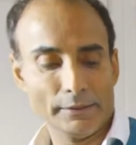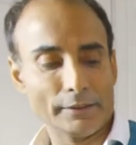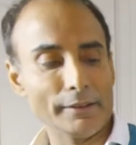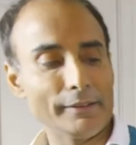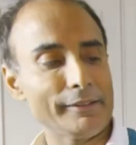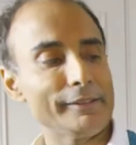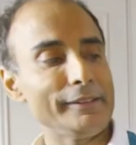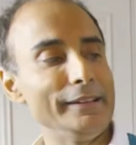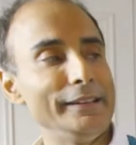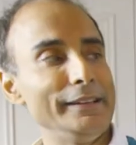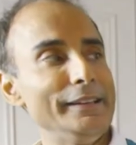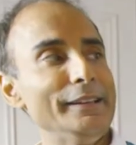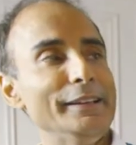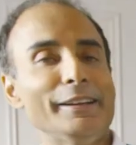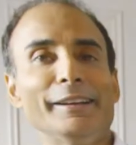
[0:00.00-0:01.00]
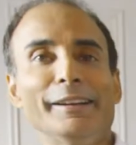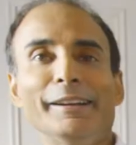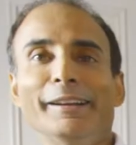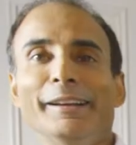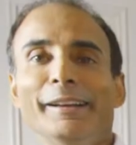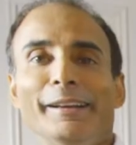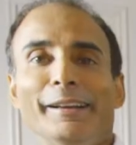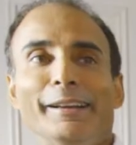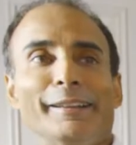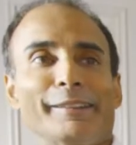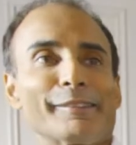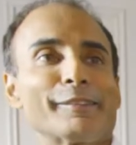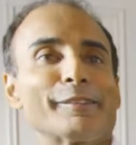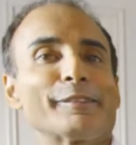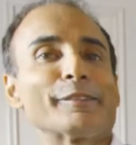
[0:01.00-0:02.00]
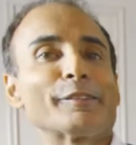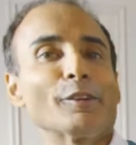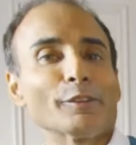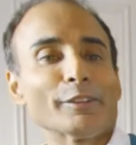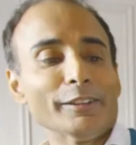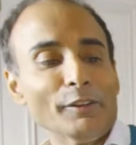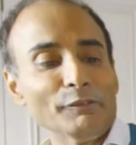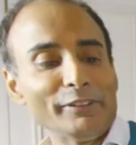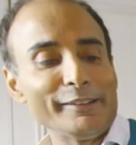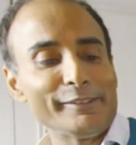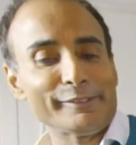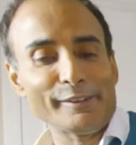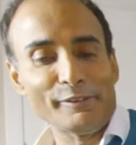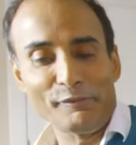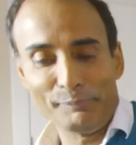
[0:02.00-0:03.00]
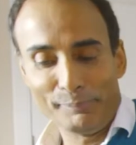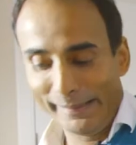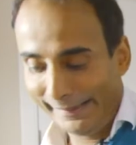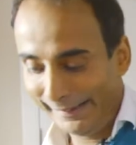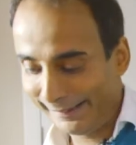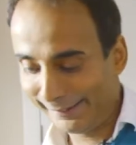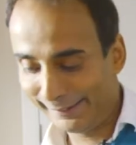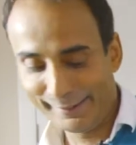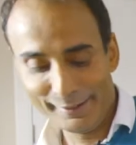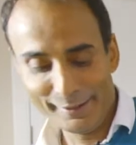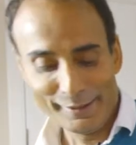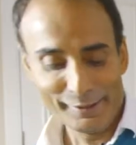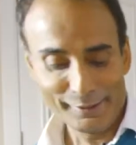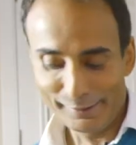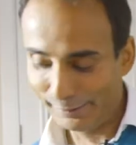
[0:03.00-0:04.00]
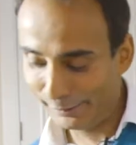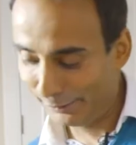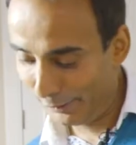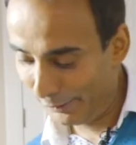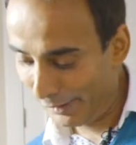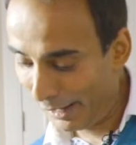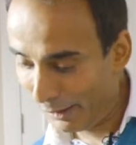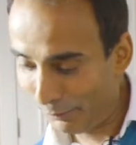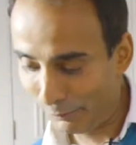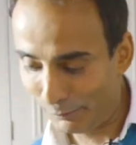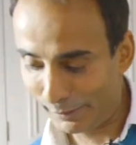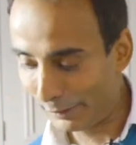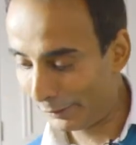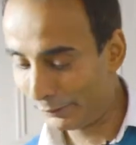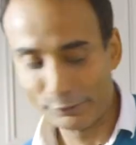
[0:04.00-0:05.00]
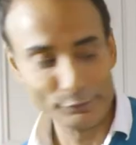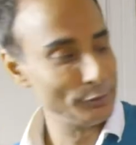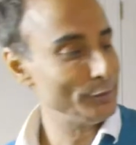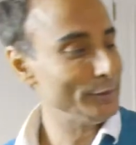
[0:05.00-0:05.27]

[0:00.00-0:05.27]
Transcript: You can see it's got lovely stiff peaks. So now what we're going to do